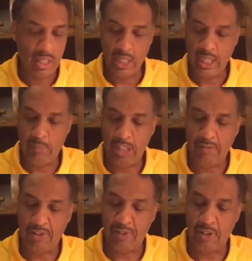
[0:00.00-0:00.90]
I
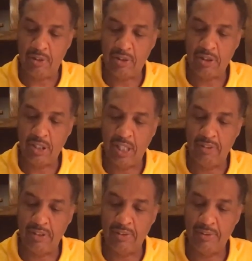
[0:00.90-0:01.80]
believe it's verse
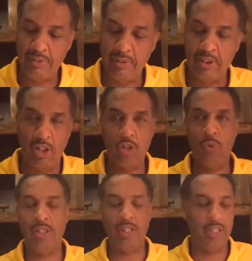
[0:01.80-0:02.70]
7. Notice
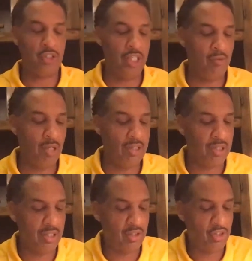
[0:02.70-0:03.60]
what he says here. Watch
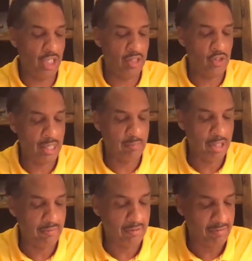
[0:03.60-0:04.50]
this. Genesis chapter
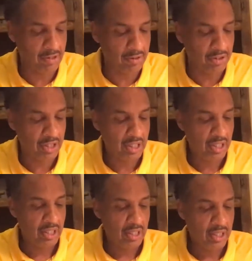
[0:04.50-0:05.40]
11, verse
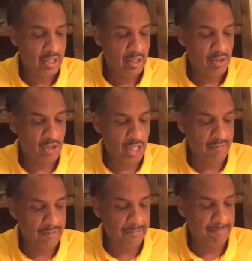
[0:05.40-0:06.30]
7.